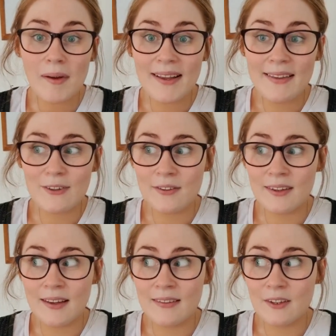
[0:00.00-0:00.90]
And that's why
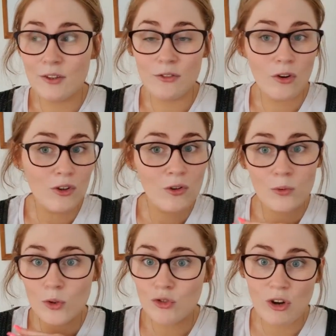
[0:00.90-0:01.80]
my ethos is
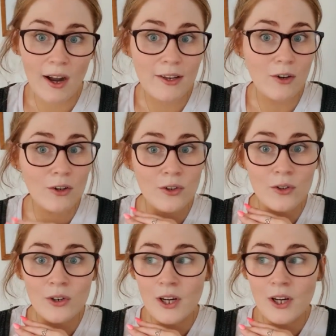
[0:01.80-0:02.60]
not you will try,